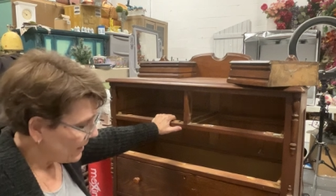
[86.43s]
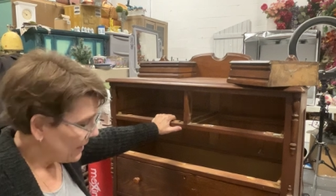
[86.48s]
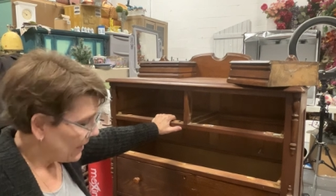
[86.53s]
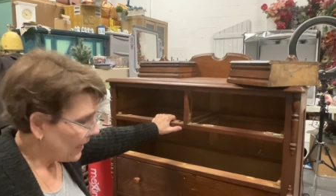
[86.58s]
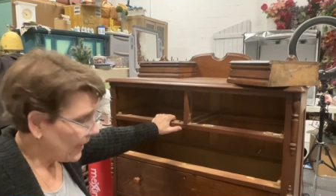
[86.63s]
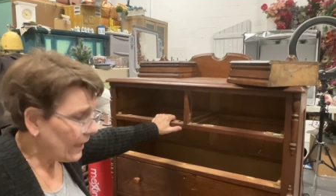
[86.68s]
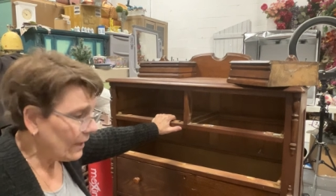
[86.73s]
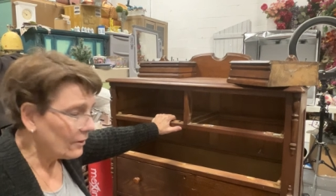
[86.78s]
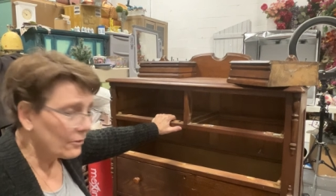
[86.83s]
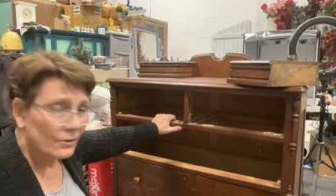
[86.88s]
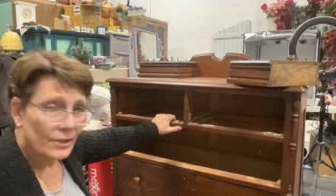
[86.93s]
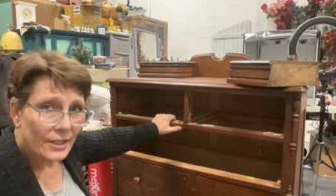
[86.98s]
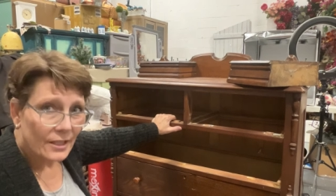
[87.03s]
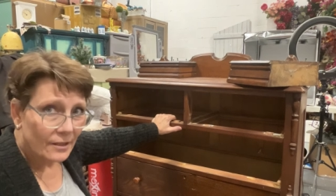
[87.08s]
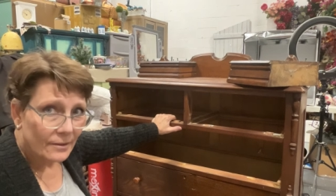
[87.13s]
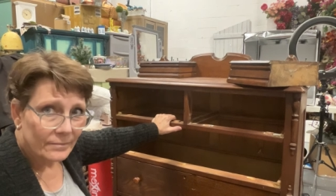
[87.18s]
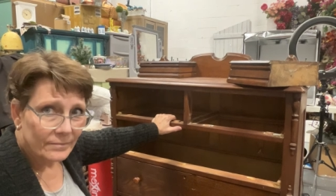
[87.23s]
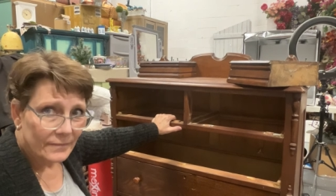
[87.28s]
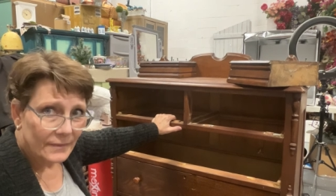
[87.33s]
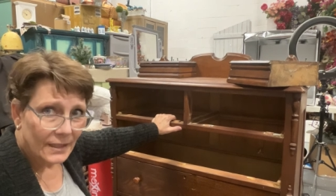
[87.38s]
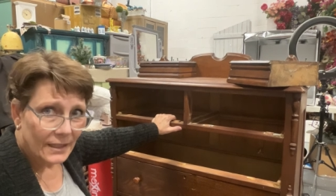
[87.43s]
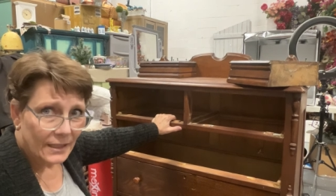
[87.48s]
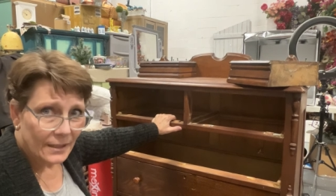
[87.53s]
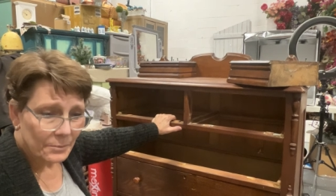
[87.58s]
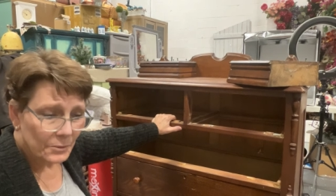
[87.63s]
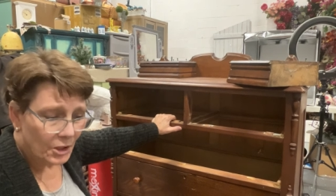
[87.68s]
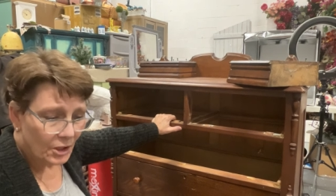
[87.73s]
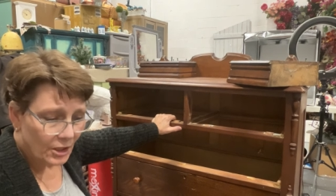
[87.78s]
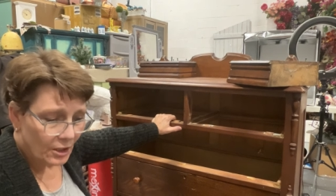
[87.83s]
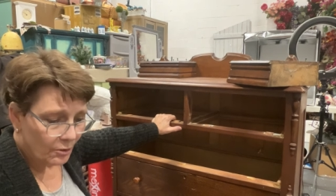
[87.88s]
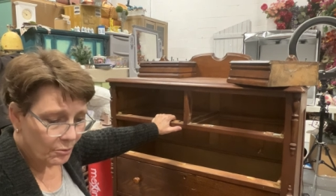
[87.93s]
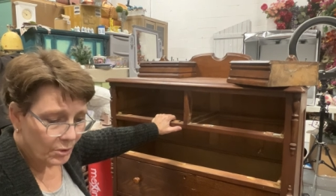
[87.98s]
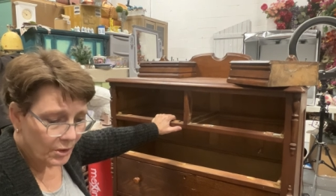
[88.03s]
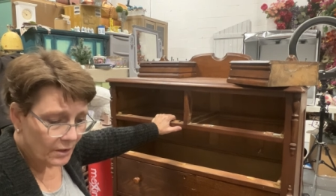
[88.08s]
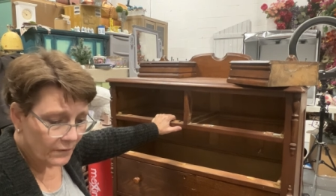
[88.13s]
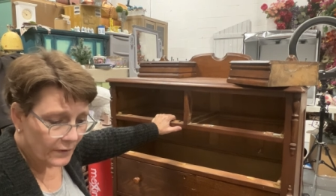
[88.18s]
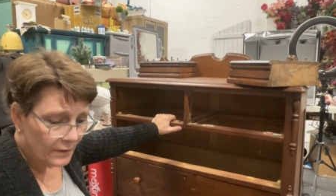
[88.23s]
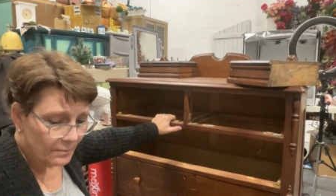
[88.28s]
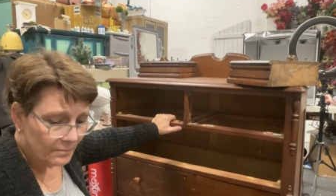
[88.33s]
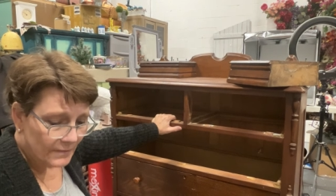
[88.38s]
I don't need them. I'm gonna get rid
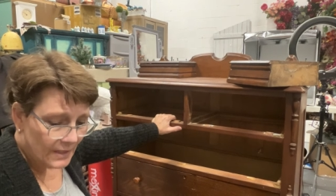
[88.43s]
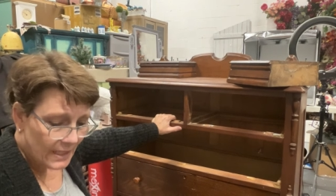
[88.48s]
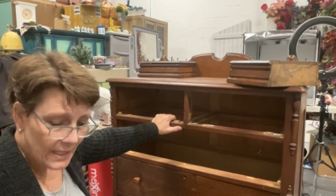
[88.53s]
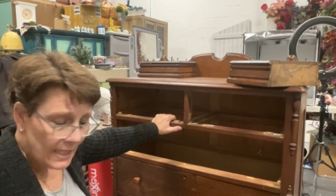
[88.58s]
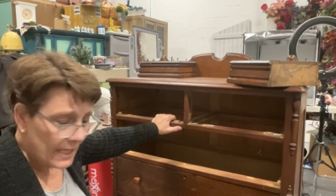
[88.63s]
of them.